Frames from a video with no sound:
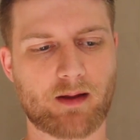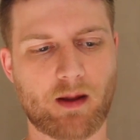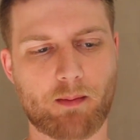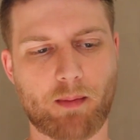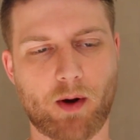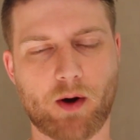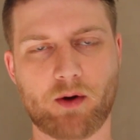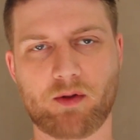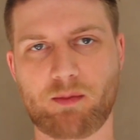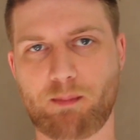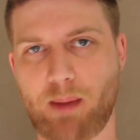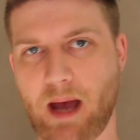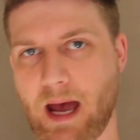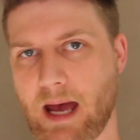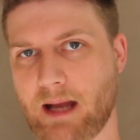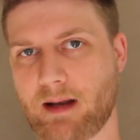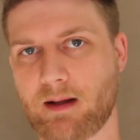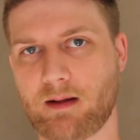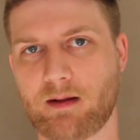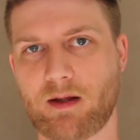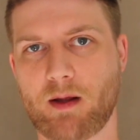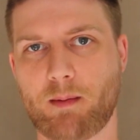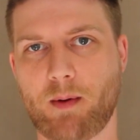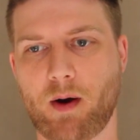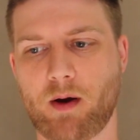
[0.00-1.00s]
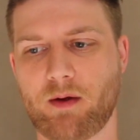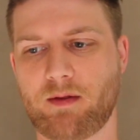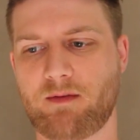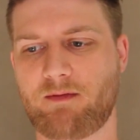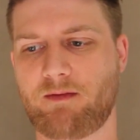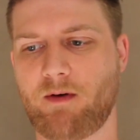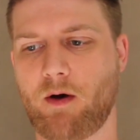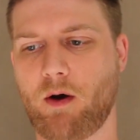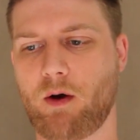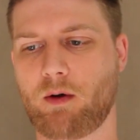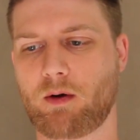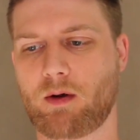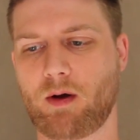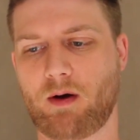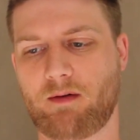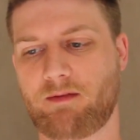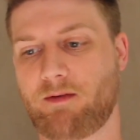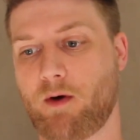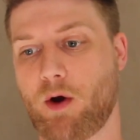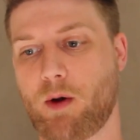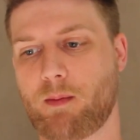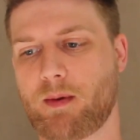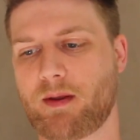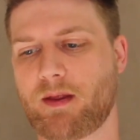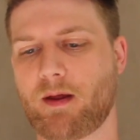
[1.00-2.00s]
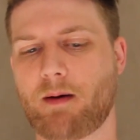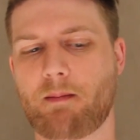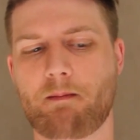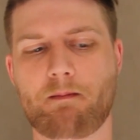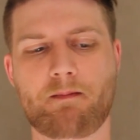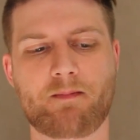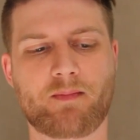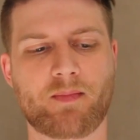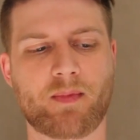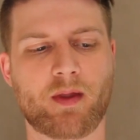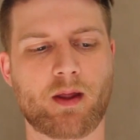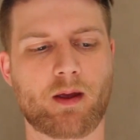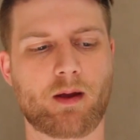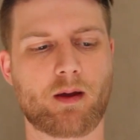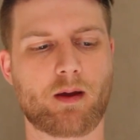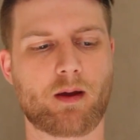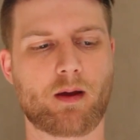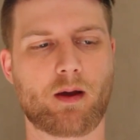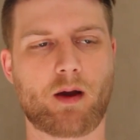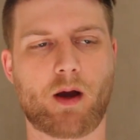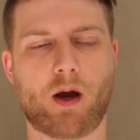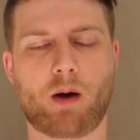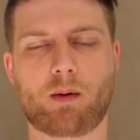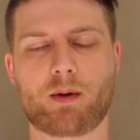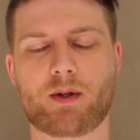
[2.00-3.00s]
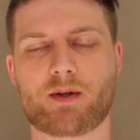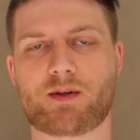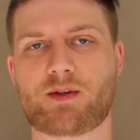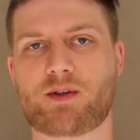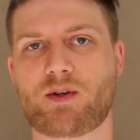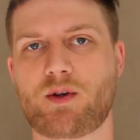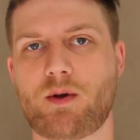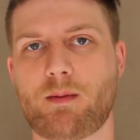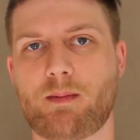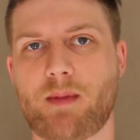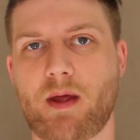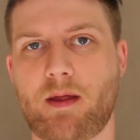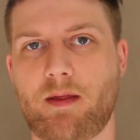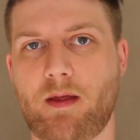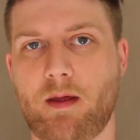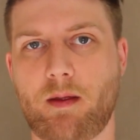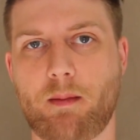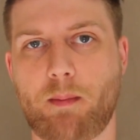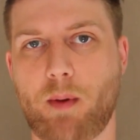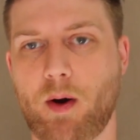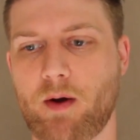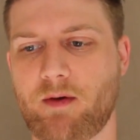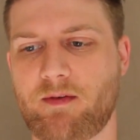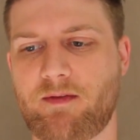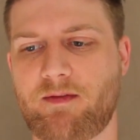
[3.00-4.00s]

They're both padded, they're both got foam in them. I would assume that they're both